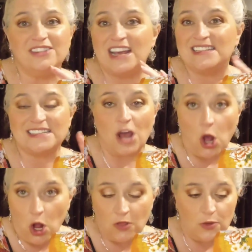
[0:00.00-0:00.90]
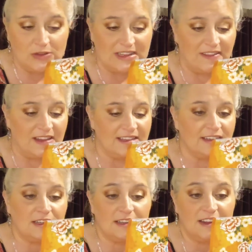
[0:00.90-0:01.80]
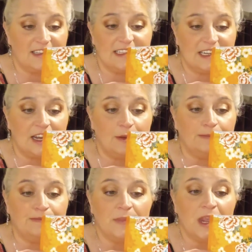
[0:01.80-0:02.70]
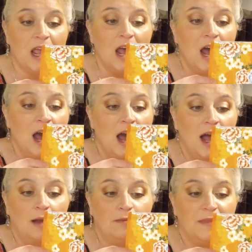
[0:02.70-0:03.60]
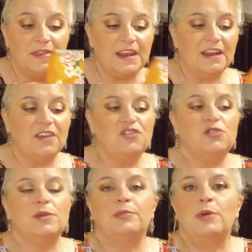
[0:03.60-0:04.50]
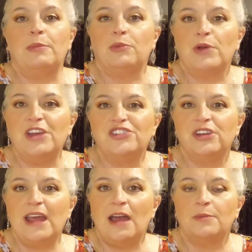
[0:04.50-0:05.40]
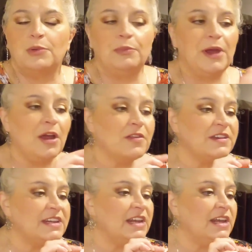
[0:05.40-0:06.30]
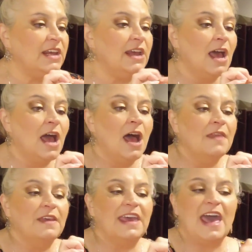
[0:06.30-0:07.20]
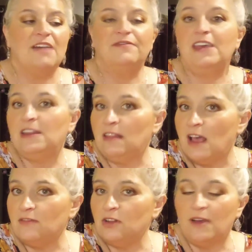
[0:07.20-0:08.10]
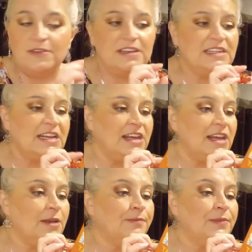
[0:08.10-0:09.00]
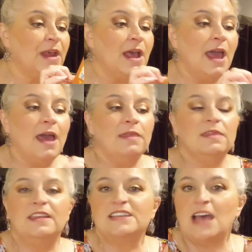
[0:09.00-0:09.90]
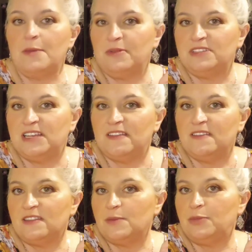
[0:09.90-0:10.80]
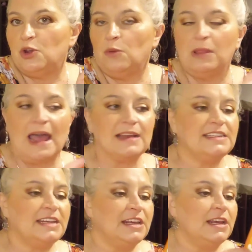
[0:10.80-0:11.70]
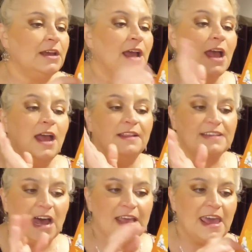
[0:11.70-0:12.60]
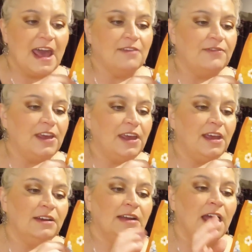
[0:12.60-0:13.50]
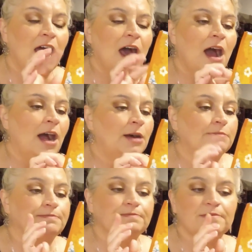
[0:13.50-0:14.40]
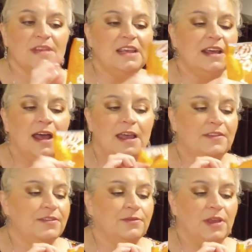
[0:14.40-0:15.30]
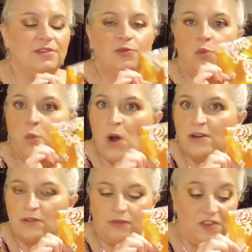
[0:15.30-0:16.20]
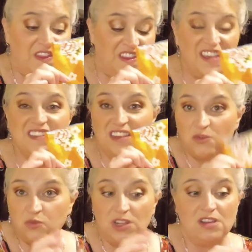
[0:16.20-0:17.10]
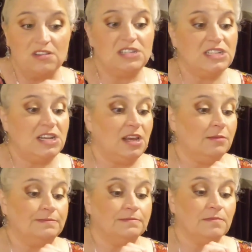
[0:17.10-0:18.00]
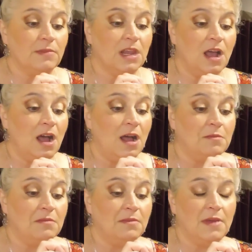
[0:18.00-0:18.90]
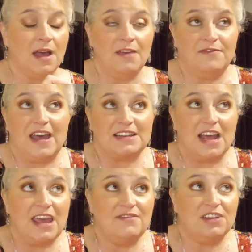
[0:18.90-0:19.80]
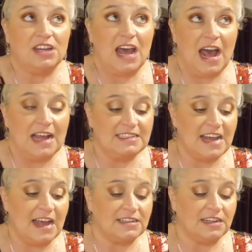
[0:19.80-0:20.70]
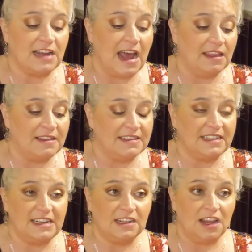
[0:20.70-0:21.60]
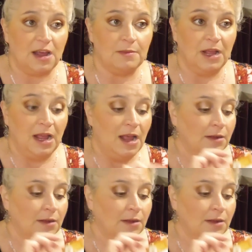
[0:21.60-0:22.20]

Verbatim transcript: I taste all those in this, this tea. Um, then it gives you the preparation, how to prepare the tea, the caffeine level of the tea, and the type of tea. This is a pure black tea. It's high caffeine. Um, yeah, it's it's wonderful. This is really good tea. Um, in fact, I even contacted Atlas Tea Club